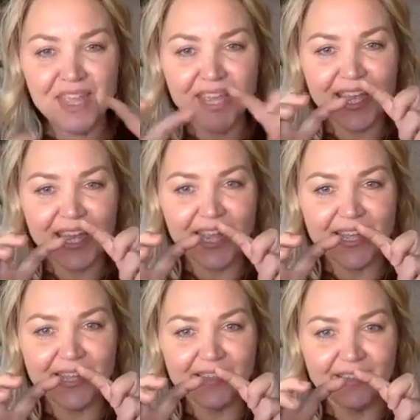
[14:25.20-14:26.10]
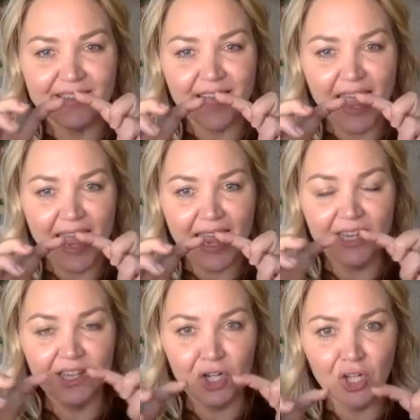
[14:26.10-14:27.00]
It is a
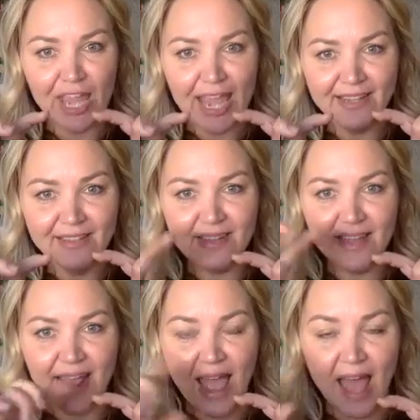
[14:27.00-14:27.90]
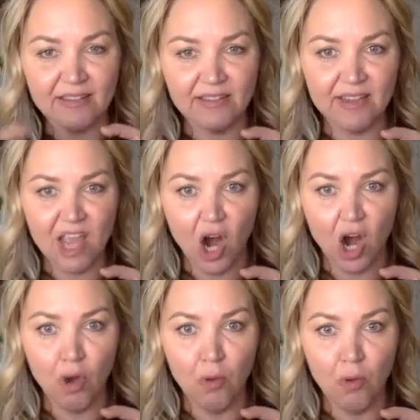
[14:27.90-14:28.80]
little case and it has the
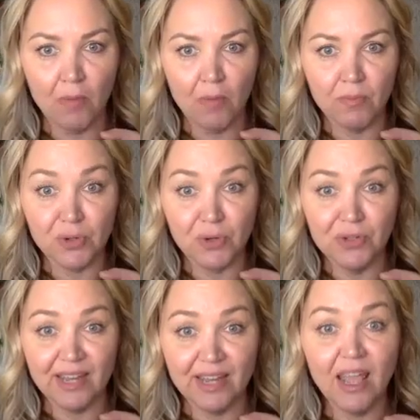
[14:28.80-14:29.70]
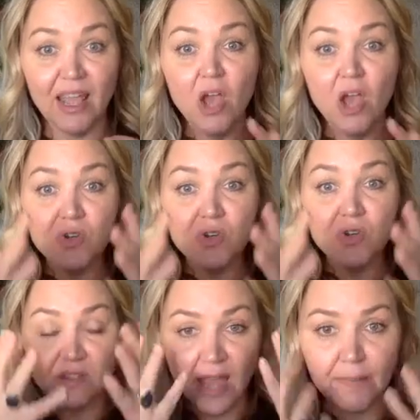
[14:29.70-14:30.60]
Yarrow Palm Duos in it, which
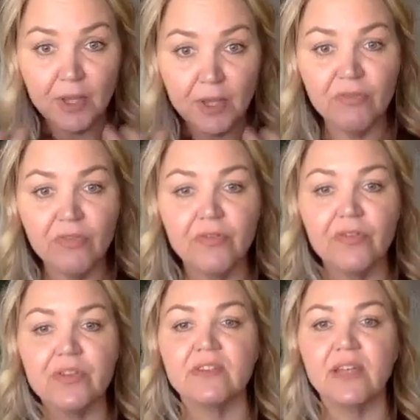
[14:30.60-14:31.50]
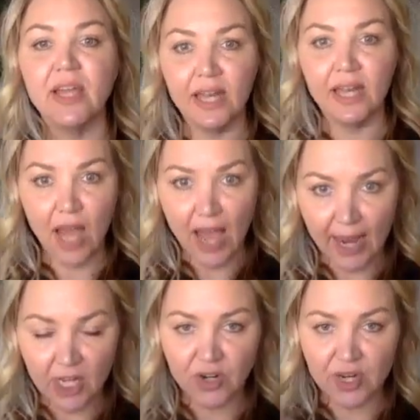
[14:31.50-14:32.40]
is again beautiful for the skin,
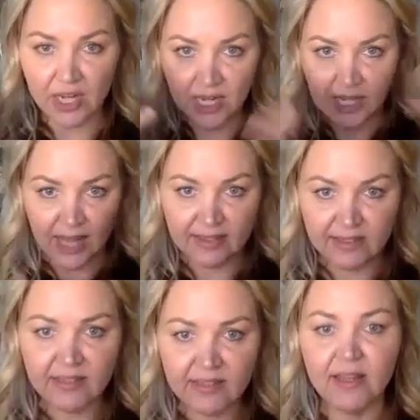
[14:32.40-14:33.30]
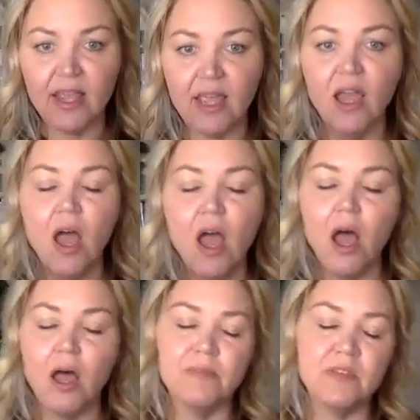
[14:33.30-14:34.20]
hydrating, elasticity,
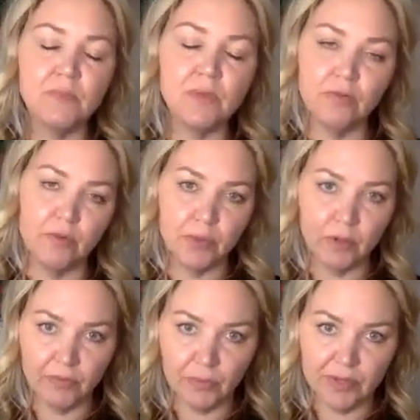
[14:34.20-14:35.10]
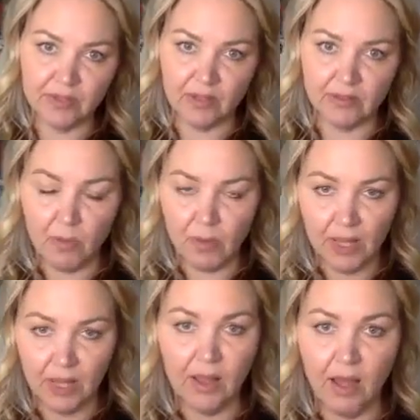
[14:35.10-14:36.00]
some beautiful, beautiful results that we
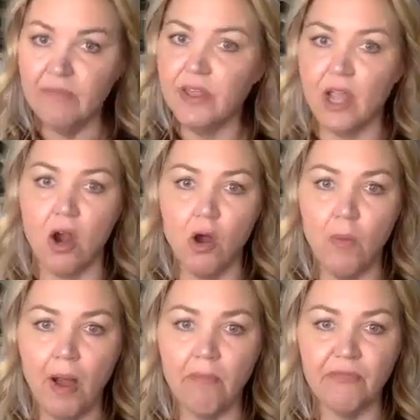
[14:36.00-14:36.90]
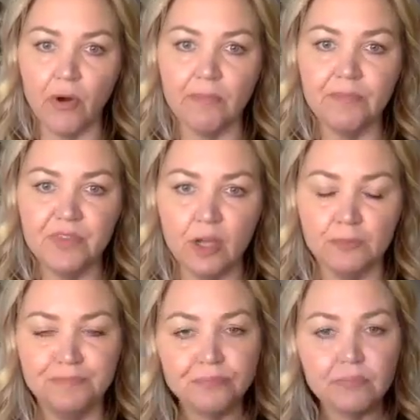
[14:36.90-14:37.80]
love the Yarrow Palm for.
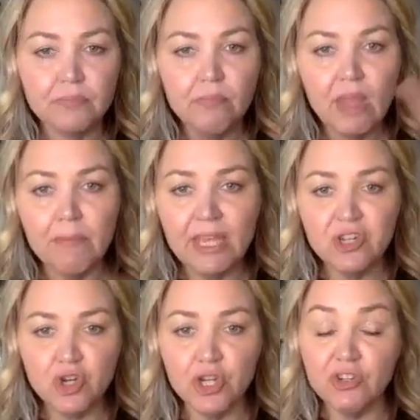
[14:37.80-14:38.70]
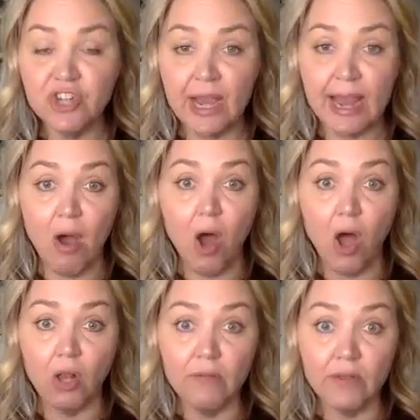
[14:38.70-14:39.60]
So make sure you check out
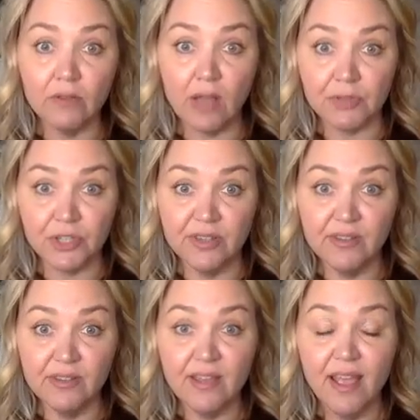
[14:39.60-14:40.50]
all of those options.